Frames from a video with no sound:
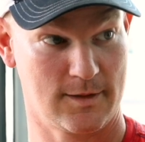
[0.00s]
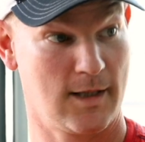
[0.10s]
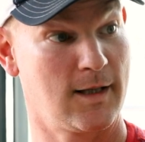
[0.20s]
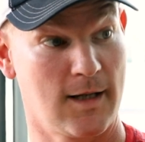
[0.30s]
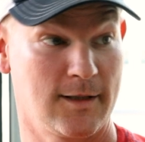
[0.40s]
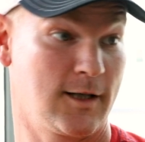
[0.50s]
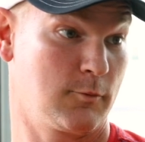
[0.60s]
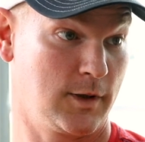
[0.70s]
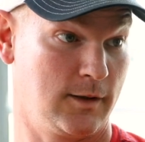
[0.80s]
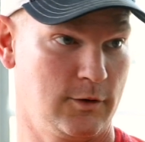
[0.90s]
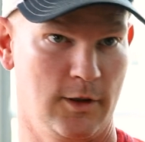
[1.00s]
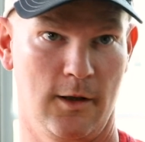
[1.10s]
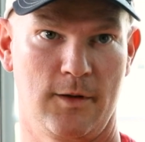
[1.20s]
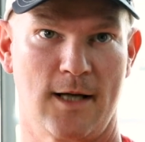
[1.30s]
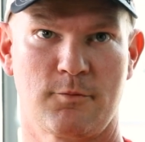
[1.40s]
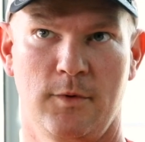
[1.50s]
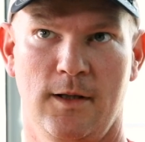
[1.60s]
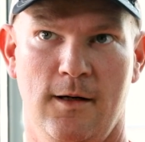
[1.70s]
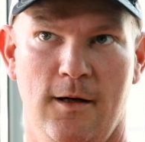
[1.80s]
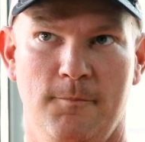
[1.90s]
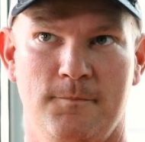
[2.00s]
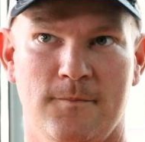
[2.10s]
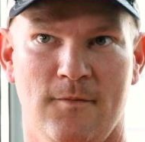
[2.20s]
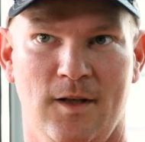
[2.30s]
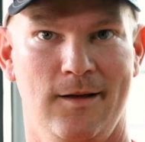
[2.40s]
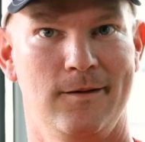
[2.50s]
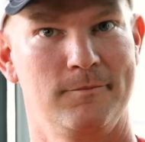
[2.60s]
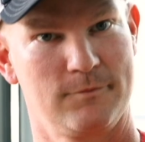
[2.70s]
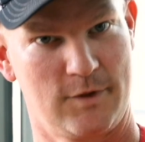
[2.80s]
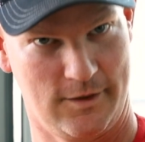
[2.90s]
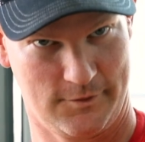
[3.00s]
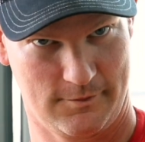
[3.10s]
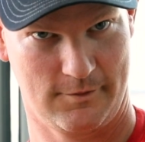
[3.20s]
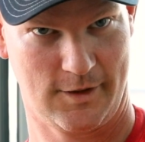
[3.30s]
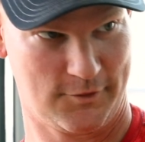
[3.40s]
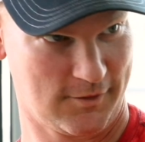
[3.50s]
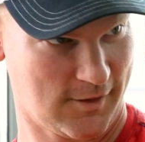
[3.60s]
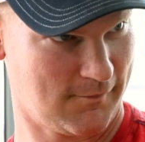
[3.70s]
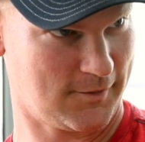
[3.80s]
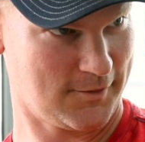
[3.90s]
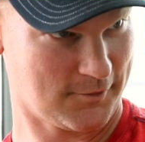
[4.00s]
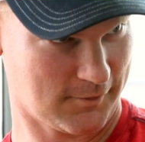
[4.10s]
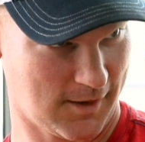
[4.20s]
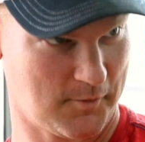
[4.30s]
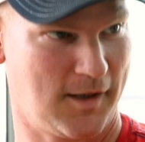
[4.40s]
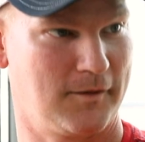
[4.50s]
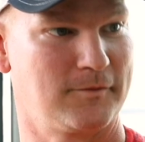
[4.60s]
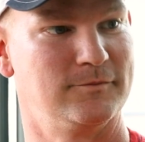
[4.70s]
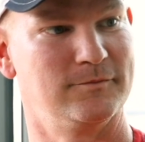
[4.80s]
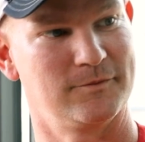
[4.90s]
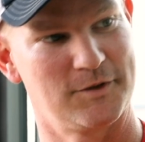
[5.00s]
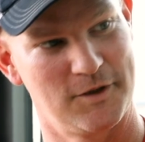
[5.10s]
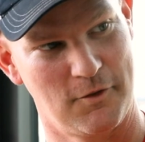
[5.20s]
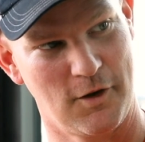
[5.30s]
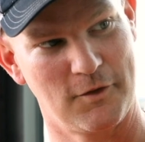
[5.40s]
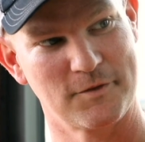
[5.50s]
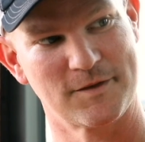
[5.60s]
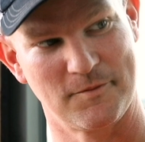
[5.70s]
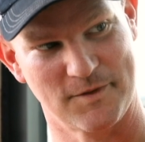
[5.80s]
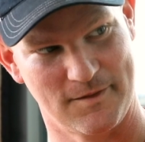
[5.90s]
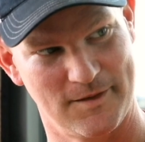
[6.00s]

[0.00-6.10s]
And then I did read, that's when Kitchen Confidential came out, and all those types of